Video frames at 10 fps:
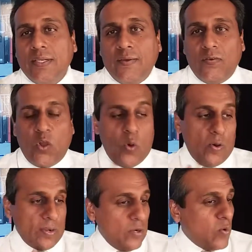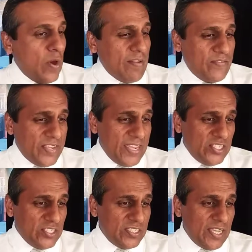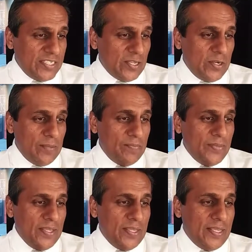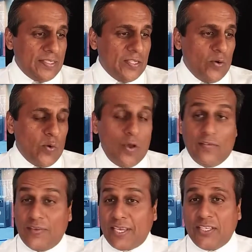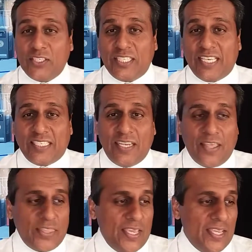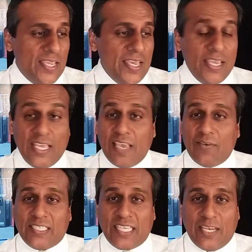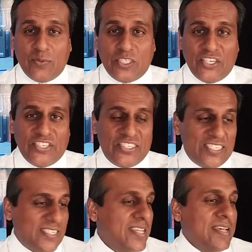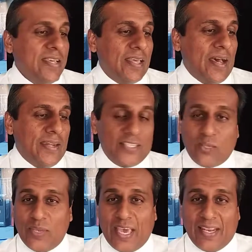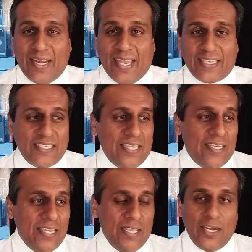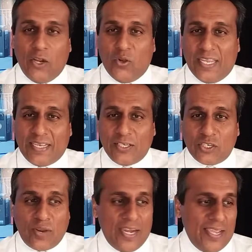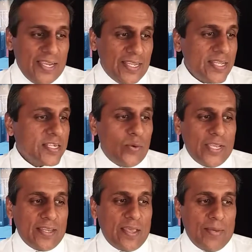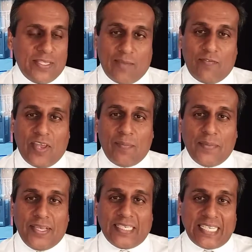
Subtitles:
No qualifications, I told him. He has no qualifications. He has nothing. He gave us sandwiches. That's how we got elected. No legal training. No economic development.